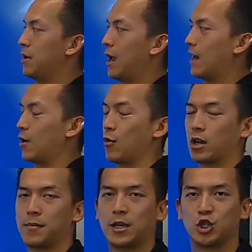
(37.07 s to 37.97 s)
and I
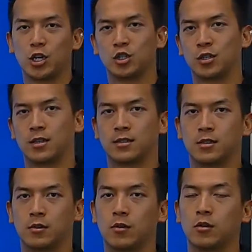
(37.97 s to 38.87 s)
recommend changing this
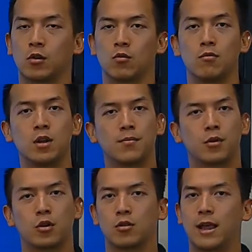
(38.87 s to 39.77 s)
to your room number,
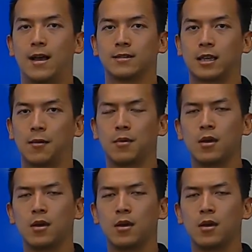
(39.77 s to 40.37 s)
your last name,